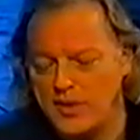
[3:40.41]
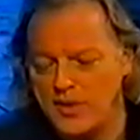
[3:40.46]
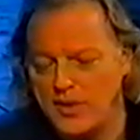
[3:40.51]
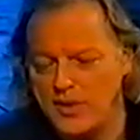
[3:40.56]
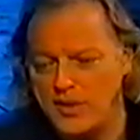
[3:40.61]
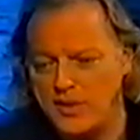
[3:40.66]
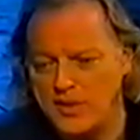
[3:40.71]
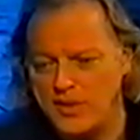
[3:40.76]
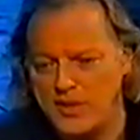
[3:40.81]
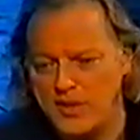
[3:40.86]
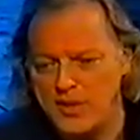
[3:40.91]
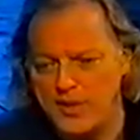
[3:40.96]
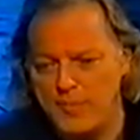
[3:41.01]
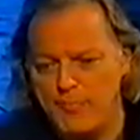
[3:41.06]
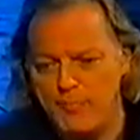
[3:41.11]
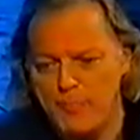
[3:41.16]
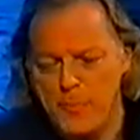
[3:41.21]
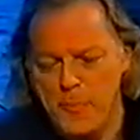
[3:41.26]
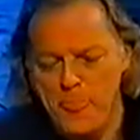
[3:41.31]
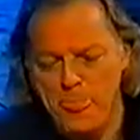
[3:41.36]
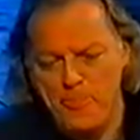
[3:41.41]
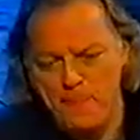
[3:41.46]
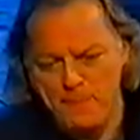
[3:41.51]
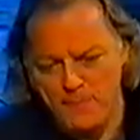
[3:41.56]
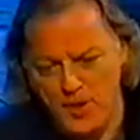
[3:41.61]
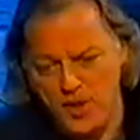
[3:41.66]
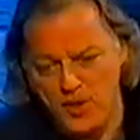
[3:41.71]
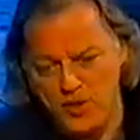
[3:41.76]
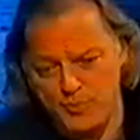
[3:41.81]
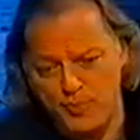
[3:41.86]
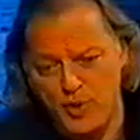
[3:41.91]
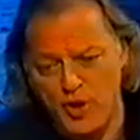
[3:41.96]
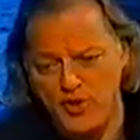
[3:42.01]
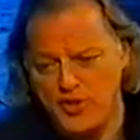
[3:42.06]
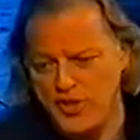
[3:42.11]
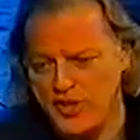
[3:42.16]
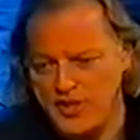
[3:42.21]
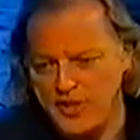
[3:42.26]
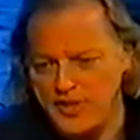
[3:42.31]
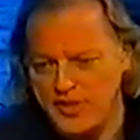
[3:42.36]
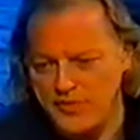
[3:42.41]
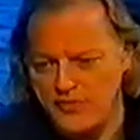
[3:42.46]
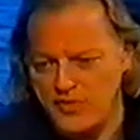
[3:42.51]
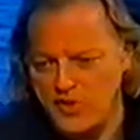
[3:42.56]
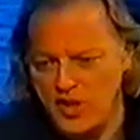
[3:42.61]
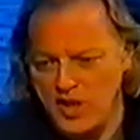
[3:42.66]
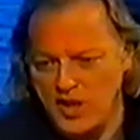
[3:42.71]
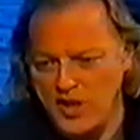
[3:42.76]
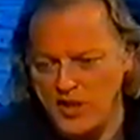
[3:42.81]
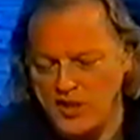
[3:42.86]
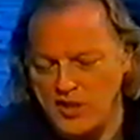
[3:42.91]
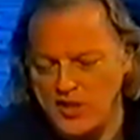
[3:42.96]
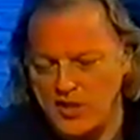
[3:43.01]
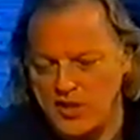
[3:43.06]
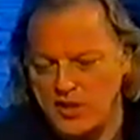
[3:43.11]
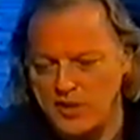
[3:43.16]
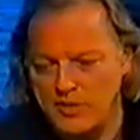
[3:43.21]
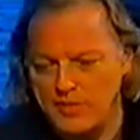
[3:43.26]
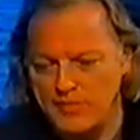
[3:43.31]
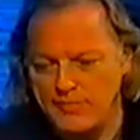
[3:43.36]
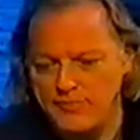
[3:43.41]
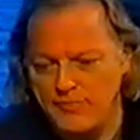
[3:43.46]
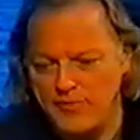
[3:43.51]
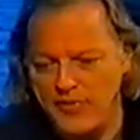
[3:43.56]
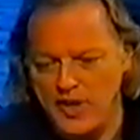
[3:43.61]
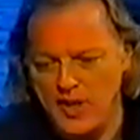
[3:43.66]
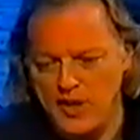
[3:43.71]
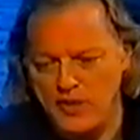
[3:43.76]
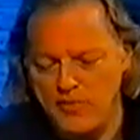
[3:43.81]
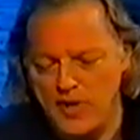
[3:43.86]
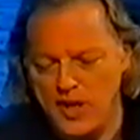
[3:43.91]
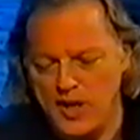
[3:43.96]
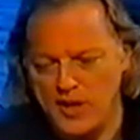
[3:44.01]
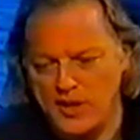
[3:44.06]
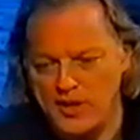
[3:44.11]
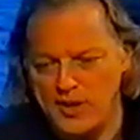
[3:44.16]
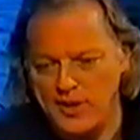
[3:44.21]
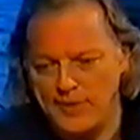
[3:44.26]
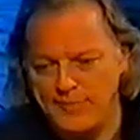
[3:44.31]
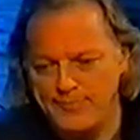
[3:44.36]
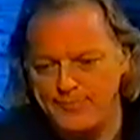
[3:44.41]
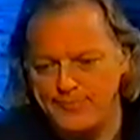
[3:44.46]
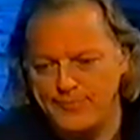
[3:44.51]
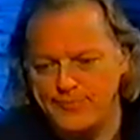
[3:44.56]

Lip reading: And those processes have changed fairly radically.